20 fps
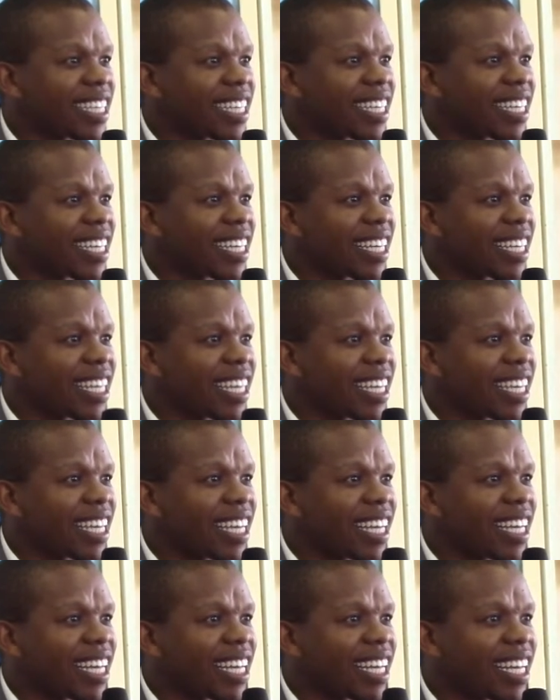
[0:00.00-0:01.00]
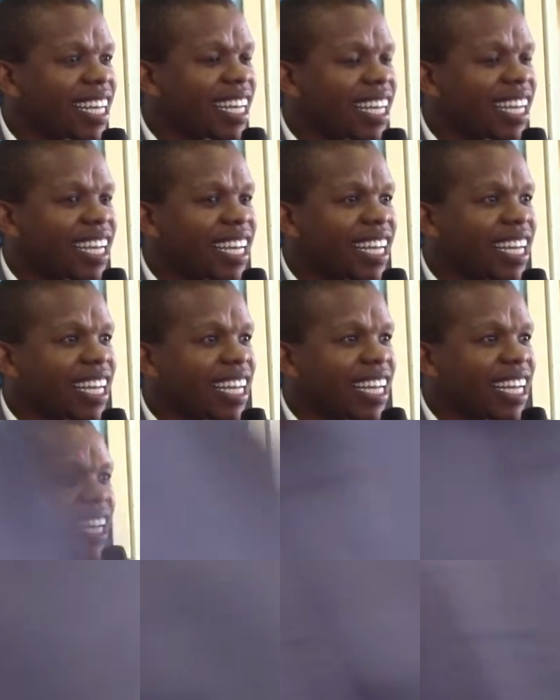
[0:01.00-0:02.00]

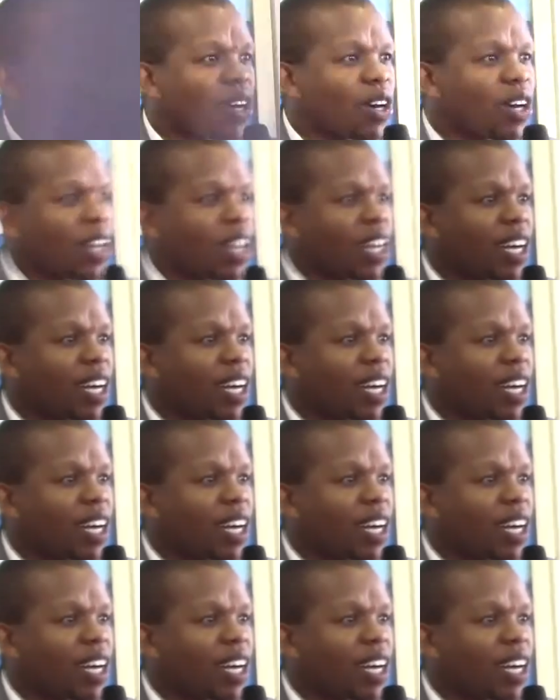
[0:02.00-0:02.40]
Nobody speaks.